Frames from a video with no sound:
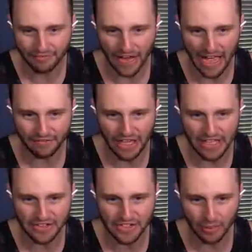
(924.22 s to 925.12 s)
have I have
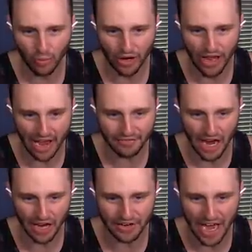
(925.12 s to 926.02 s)
keys somewhere. Yeah, I
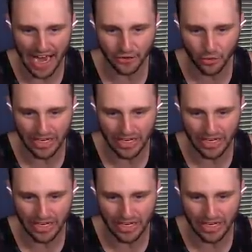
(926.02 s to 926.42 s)
have uh, nine